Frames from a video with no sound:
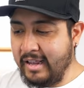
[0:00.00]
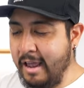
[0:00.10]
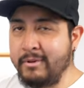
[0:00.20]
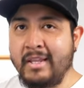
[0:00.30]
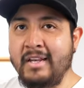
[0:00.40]

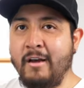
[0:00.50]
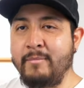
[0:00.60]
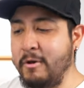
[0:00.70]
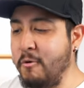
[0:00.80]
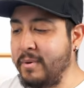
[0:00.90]
everything can
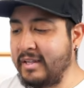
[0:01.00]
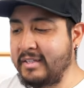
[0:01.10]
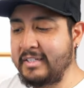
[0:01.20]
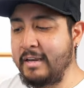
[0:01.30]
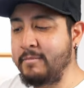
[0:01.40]
be open at
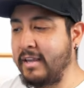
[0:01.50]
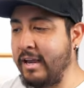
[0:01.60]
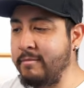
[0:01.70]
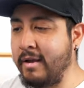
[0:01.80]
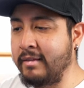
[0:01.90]
the same
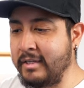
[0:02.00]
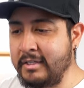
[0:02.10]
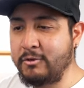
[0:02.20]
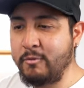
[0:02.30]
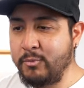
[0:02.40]
time, and
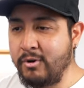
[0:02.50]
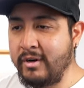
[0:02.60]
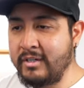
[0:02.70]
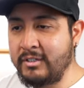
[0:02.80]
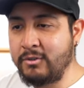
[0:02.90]
this
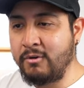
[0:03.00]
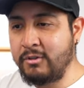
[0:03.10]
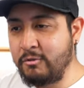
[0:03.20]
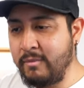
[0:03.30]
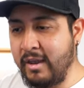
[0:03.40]
computer is going
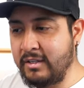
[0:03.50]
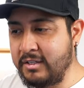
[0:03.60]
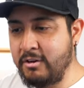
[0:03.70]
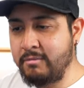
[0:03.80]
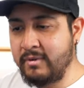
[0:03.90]
to make the
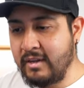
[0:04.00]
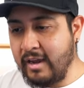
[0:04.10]
job.